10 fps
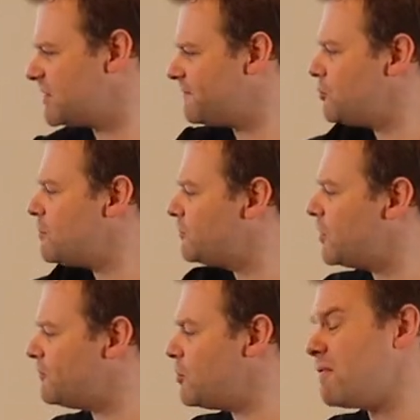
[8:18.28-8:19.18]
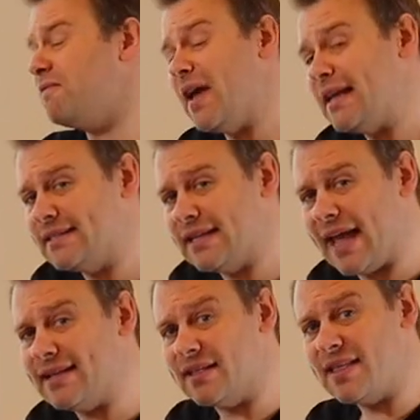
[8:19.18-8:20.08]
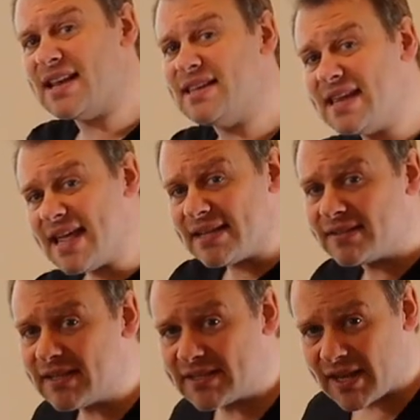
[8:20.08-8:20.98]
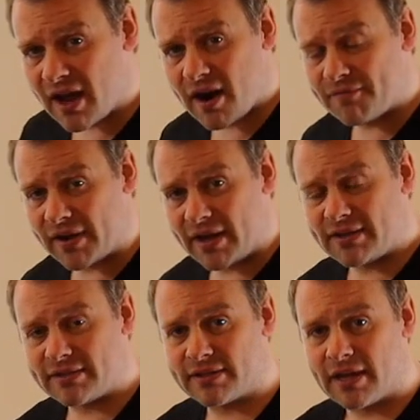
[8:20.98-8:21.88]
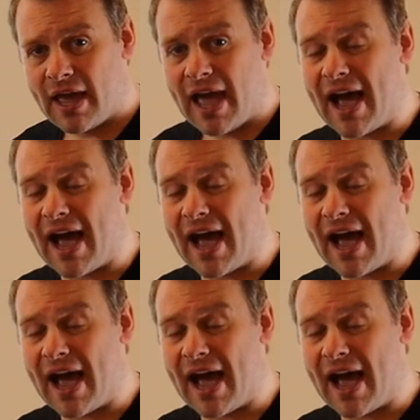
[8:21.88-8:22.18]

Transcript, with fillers: Because if you've, if you've investigated that they need the service